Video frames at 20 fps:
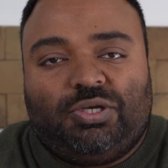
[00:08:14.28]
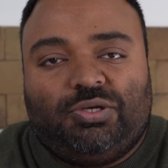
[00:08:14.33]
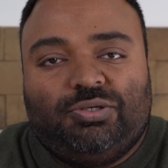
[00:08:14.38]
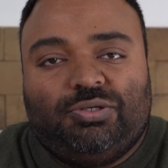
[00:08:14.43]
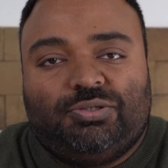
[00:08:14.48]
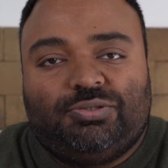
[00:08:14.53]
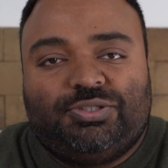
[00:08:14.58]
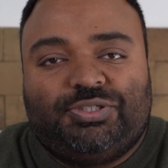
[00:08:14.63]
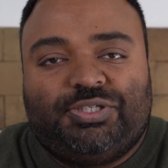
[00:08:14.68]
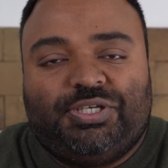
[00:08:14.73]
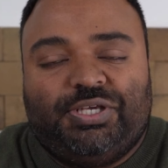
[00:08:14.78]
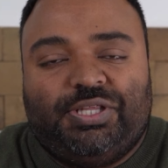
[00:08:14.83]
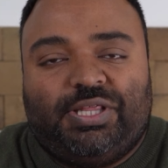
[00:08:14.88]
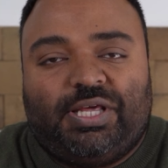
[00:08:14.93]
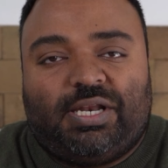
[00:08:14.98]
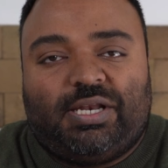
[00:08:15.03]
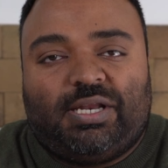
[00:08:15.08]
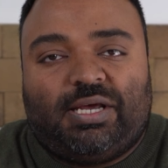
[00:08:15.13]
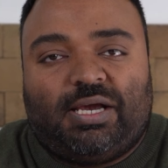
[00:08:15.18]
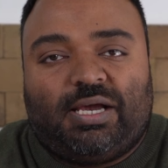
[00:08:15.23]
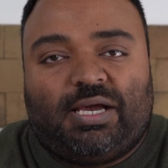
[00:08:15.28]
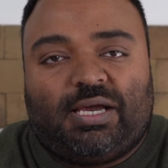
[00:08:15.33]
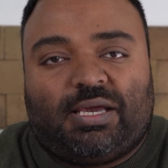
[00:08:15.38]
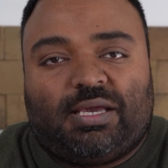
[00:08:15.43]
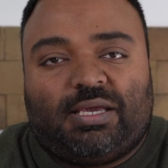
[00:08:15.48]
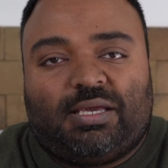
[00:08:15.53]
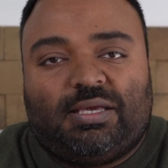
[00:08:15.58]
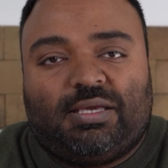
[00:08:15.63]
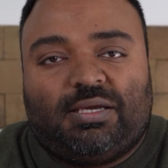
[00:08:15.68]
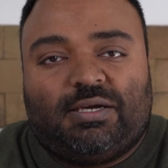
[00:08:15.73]
you'll see that
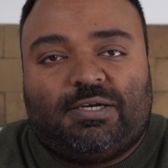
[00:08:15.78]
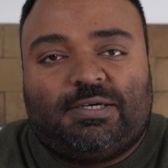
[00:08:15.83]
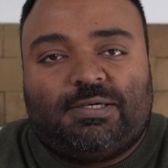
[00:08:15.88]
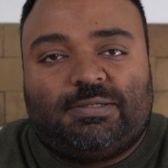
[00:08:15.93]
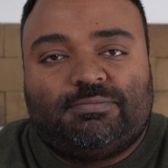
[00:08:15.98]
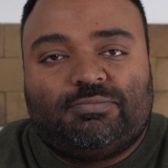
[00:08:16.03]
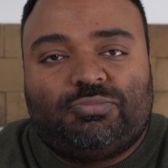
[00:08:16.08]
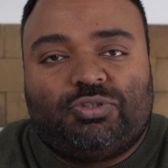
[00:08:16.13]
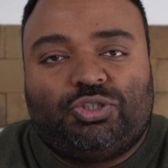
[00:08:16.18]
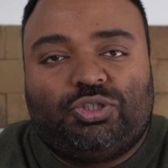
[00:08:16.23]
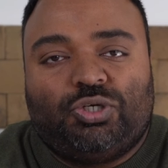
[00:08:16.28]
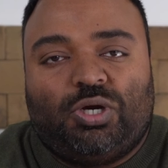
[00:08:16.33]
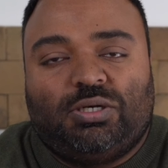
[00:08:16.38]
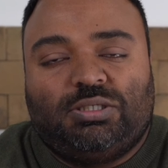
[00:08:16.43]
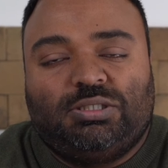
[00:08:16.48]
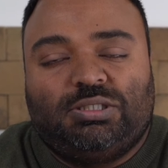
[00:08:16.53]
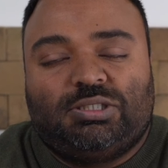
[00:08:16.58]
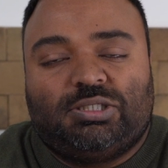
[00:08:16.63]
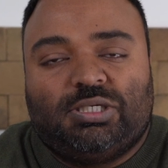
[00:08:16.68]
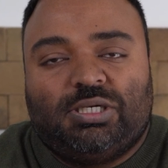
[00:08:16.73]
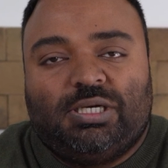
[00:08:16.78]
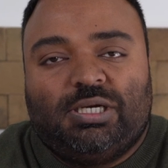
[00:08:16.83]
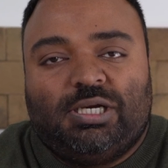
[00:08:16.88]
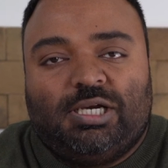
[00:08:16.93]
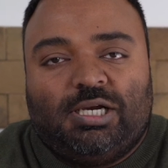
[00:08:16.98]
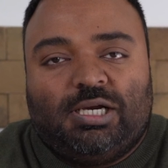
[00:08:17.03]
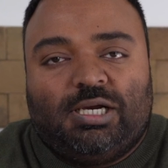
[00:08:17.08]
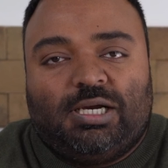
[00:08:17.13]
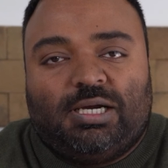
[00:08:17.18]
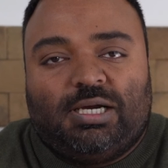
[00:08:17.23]
I shot
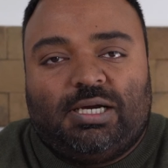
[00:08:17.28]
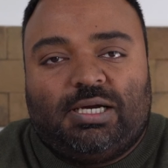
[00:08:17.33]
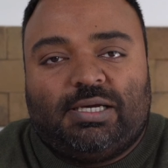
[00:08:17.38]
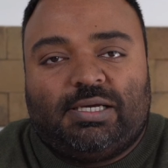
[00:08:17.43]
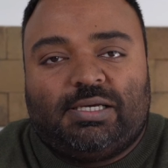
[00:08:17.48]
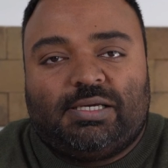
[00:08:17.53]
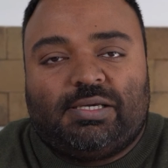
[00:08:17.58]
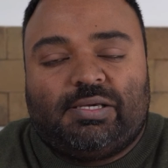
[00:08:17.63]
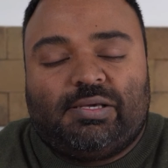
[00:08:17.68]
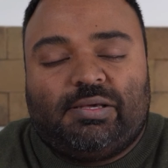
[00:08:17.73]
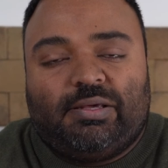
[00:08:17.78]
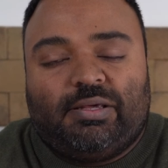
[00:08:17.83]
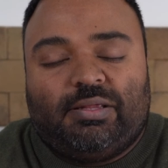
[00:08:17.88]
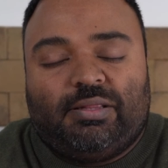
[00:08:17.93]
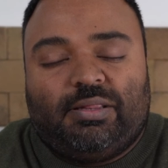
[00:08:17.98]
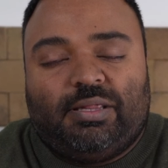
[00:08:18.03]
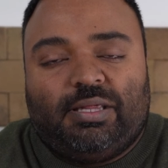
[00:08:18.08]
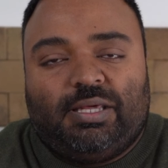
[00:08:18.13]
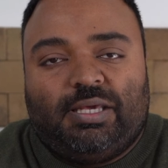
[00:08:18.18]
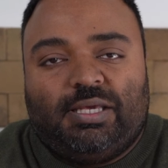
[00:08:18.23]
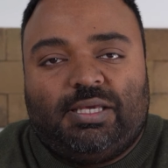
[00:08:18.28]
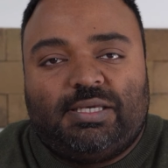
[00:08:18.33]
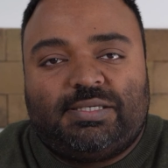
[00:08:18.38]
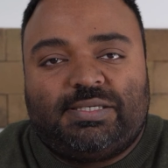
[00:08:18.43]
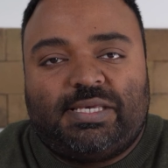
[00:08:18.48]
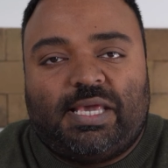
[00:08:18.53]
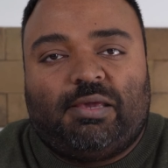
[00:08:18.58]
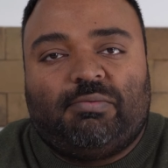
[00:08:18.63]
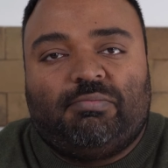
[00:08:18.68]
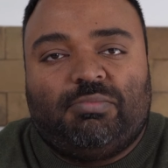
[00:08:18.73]
the
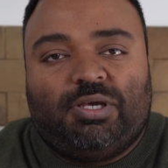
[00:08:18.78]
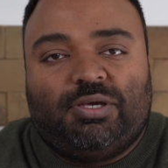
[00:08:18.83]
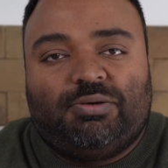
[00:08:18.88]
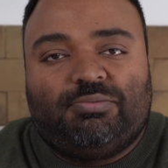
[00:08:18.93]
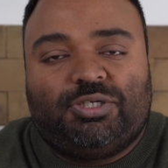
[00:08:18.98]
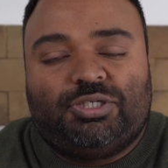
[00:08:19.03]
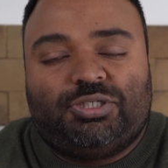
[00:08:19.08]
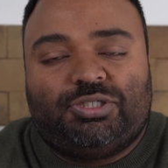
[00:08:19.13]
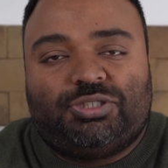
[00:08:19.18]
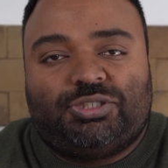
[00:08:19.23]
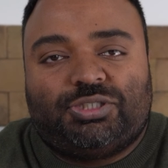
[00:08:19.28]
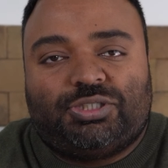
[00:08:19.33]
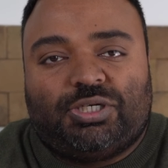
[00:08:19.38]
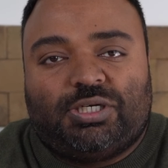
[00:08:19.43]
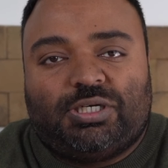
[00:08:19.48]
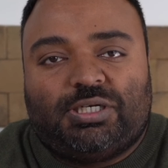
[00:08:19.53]
same image